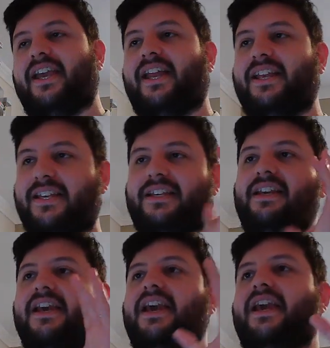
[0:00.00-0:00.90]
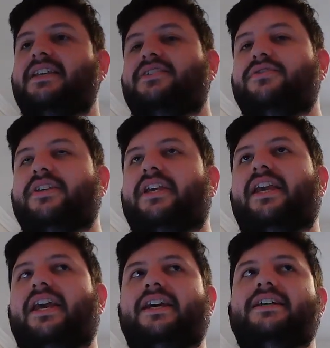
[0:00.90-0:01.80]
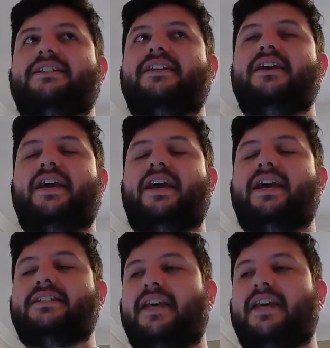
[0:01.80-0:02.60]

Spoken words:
and he's using his